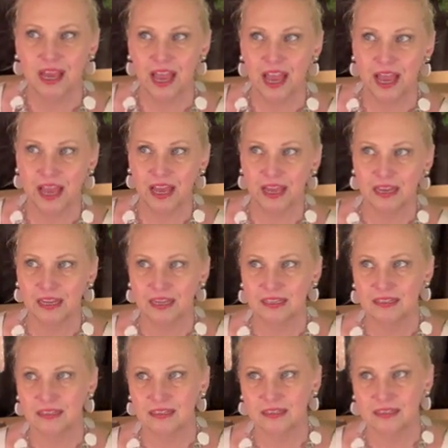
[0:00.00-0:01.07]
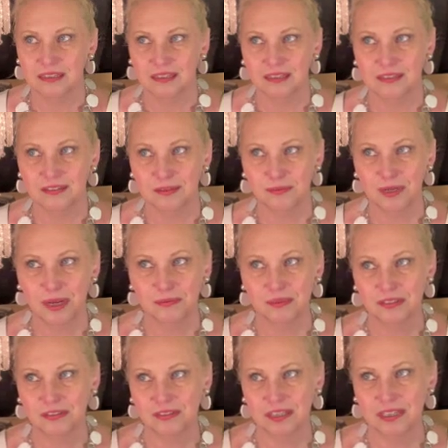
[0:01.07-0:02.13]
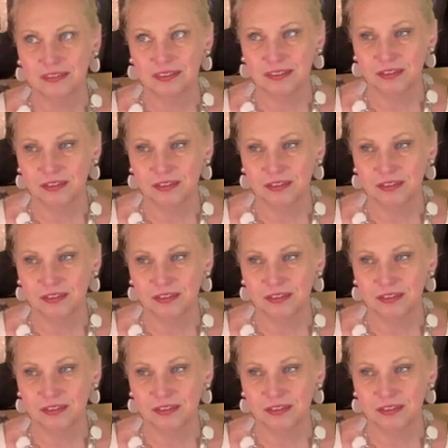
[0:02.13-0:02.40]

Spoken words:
And sometimes it's easy